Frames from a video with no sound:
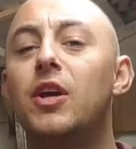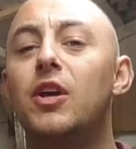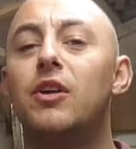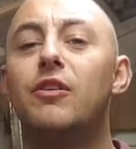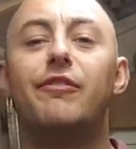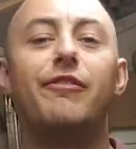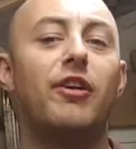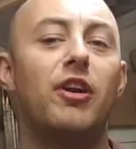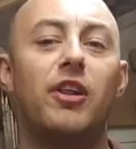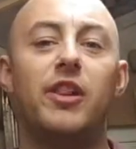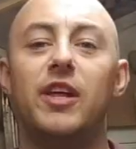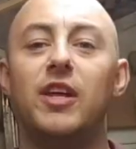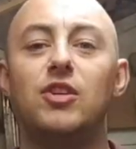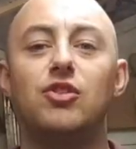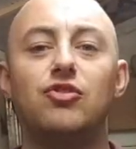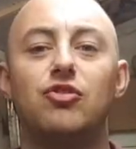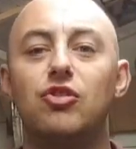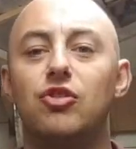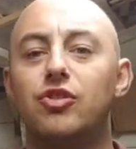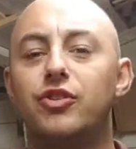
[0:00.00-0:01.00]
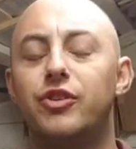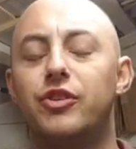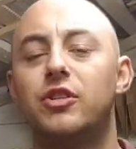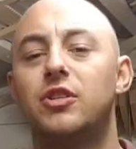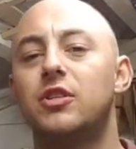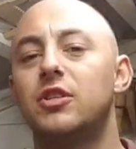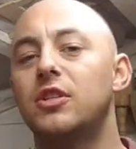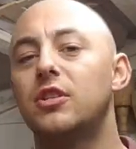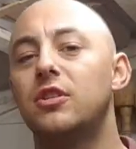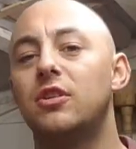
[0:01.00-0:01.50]
Follow the
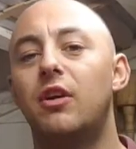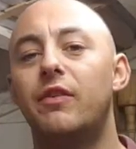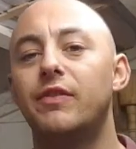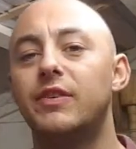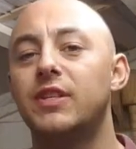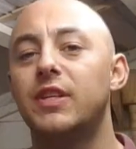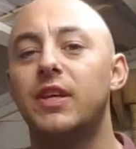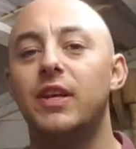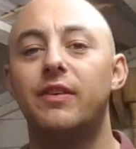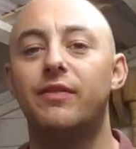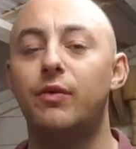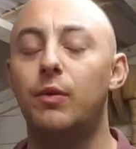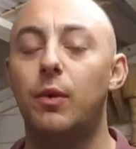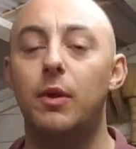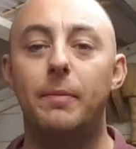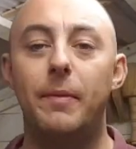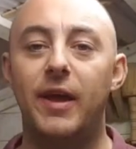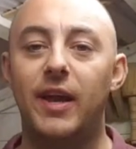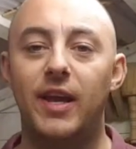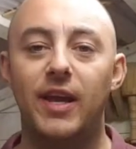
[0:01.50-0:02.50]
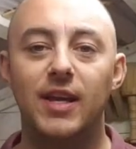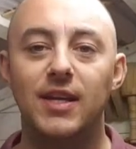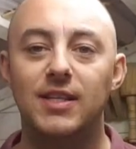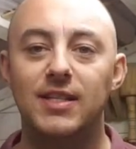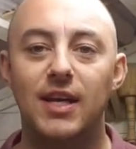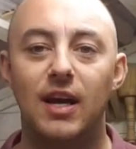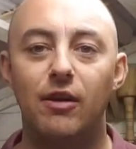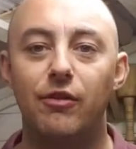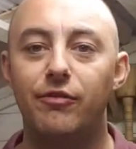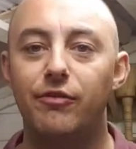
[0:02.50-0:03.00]
instructions, and obviously if you want to make it
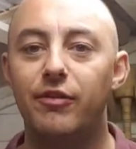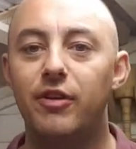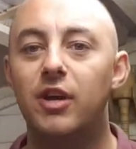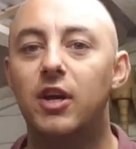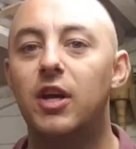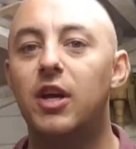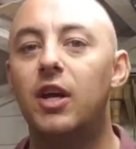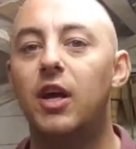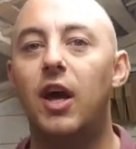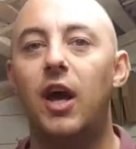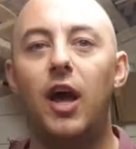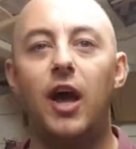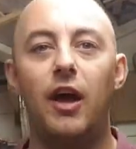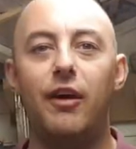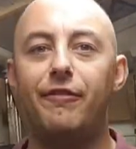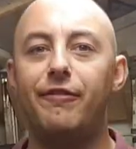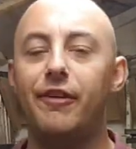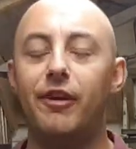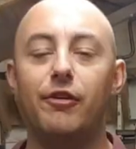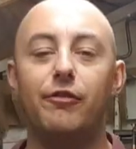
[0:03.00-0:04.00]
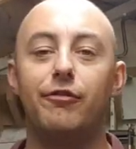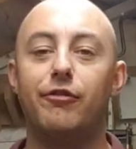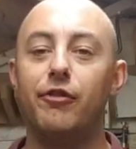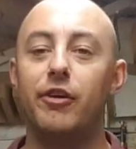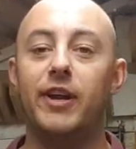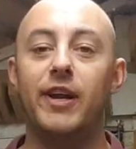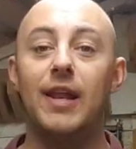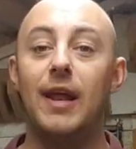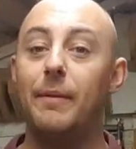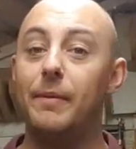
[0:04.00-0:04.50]
yourself, feel
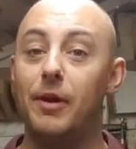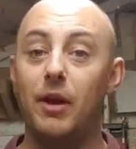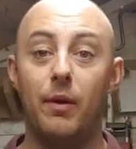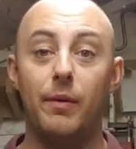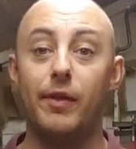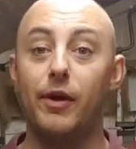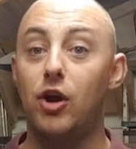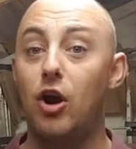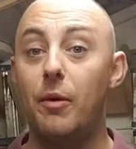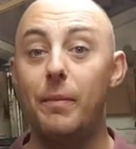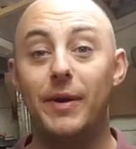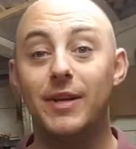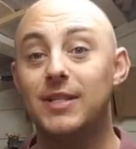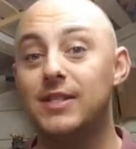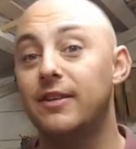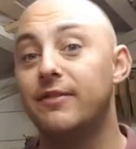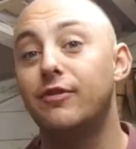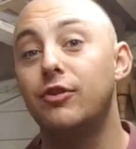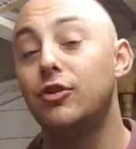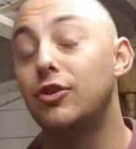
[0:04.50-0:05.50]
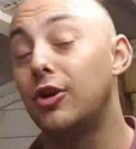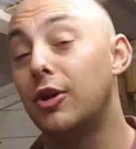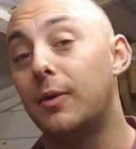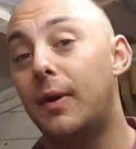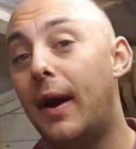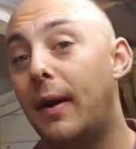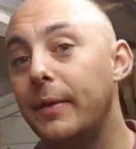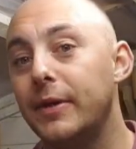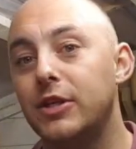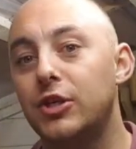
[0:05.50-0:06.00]
free. Let me know in the comments if you do
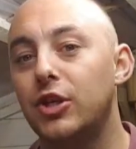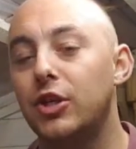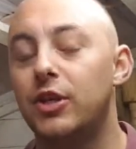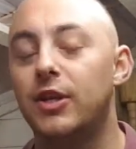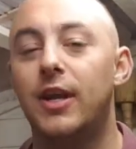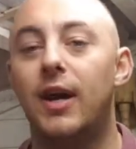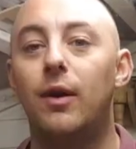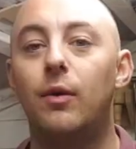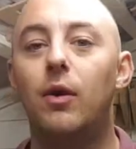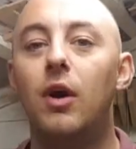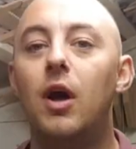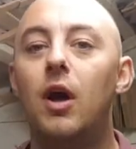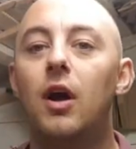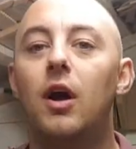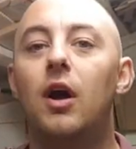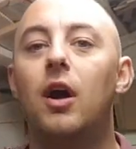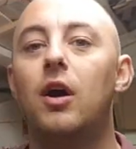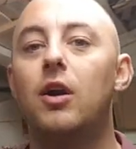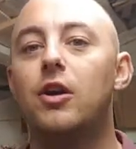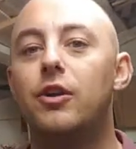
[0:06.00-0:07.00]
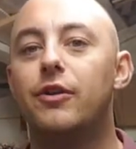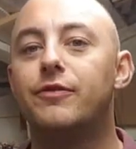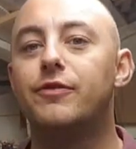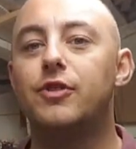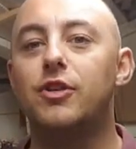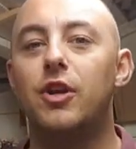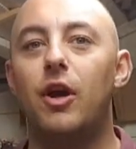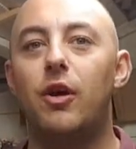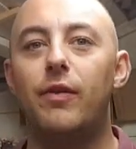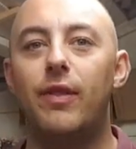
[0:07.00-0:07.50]
how it turned out. I'd love
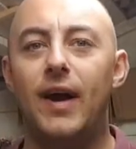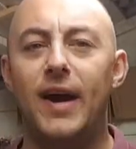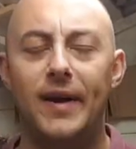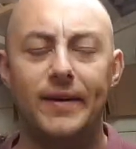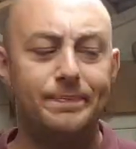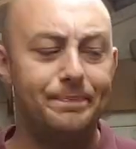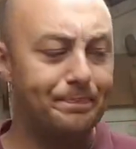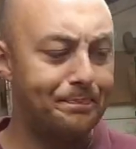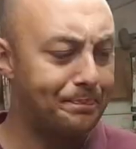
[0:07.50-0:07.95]
to know that.